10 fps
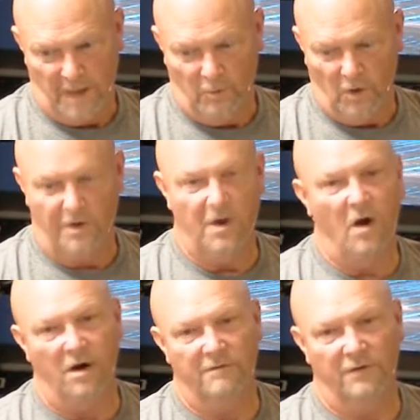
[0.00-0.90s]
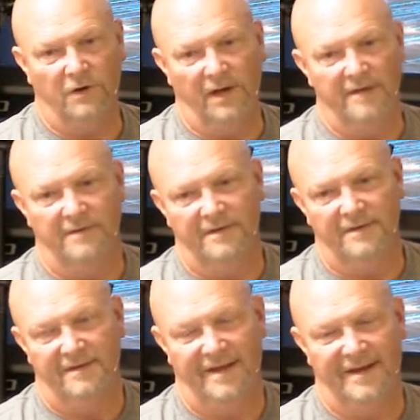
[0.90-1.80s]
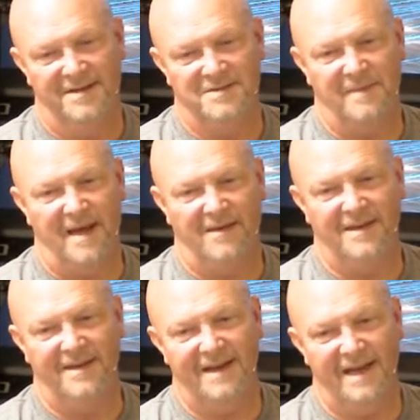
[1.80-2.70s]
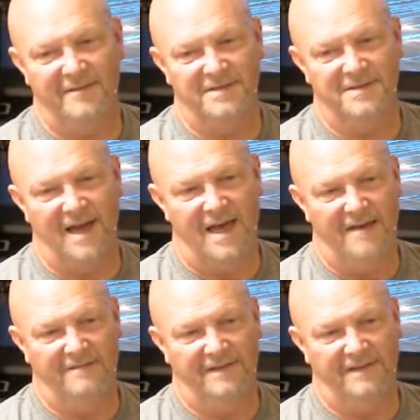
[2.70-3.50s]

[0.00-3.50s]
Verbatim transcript: working hard for a living, and it's about King David's life.